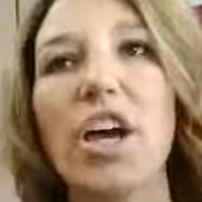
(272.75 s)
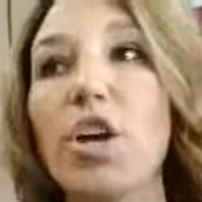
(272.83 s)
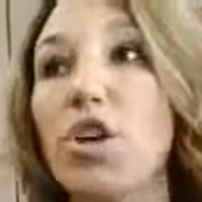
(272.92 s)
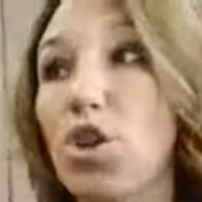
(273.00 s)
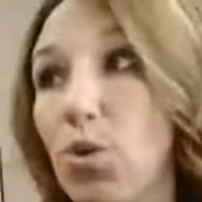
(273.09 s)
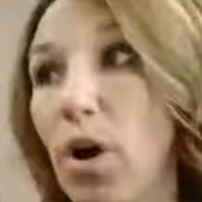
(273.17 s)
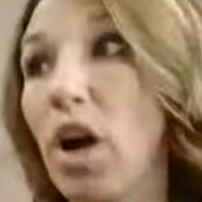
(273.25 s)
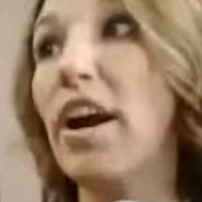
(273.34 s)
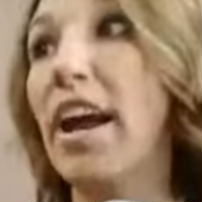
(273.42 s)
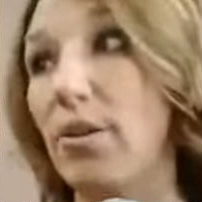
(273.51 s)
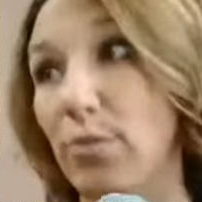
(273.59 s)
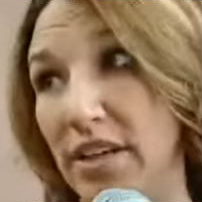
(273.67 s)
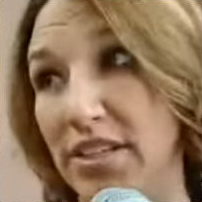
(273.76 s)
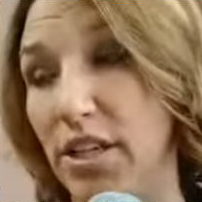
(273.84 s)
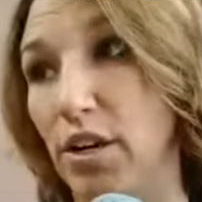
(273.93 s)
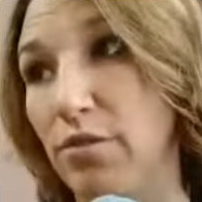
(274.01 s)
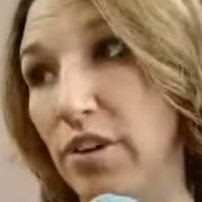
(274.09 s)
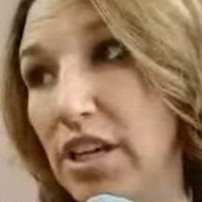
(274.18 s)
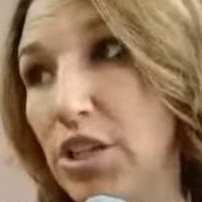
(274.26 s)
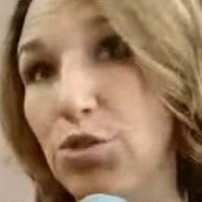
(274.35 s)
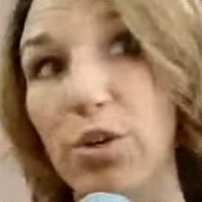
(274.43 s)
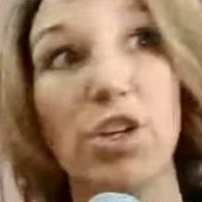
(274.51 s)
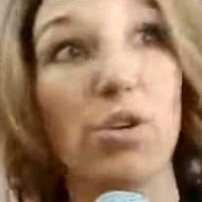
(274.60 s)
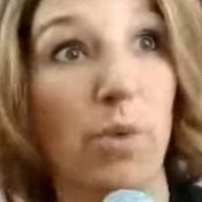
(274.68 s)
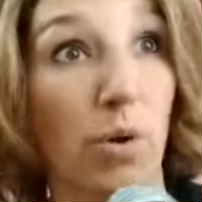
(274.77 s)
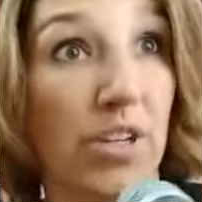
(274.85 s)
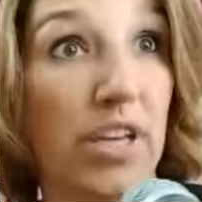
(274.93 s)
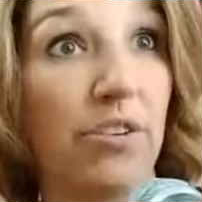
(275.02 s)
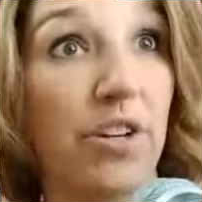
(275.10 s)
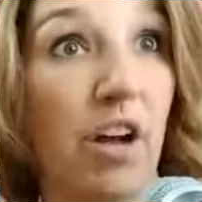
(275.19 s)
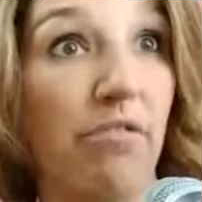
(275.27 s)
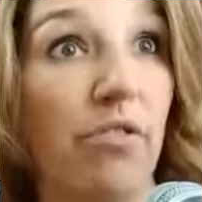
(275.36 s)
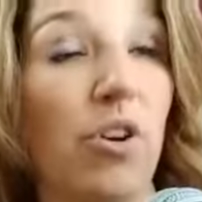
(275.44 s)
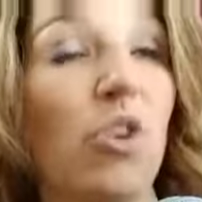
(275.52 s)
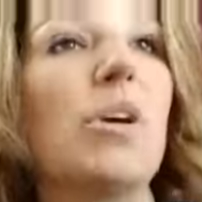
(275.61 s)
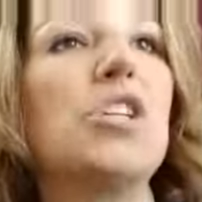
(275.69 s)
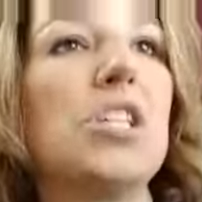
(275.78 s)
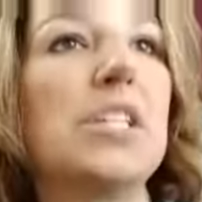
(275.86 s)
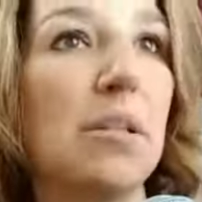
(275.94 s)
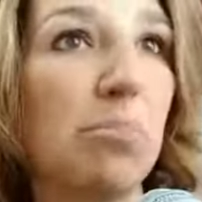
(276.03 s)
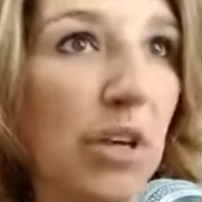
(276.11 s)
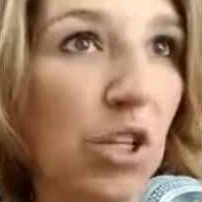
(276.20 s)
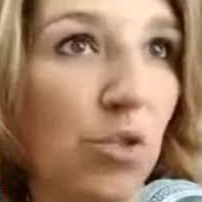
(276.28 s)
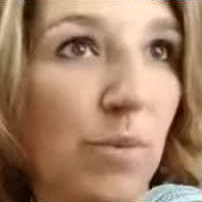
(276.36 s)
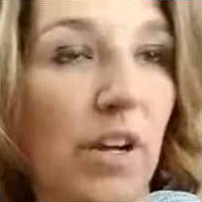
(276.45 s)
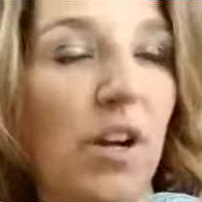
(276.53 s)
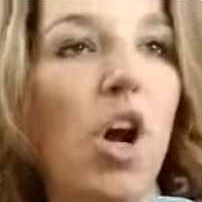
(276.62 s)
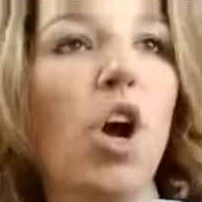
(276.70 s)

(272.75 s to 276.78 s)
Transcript: you are at risk of injuring your rotator cuff, which is impingement,